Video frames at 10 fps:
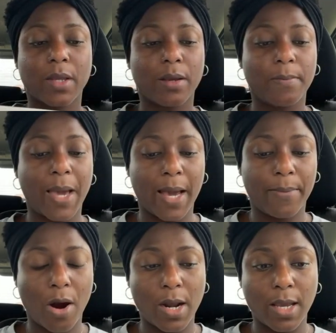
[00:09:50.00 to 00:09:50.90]
bag
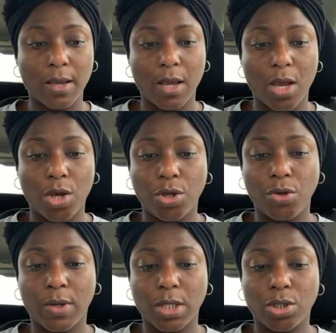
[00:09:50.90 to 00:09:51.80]
party.
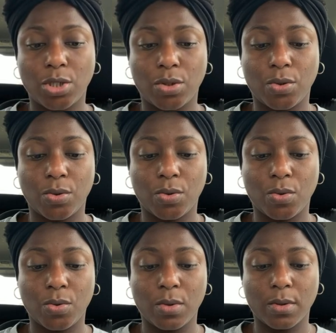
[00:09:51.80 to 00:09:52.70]
You can do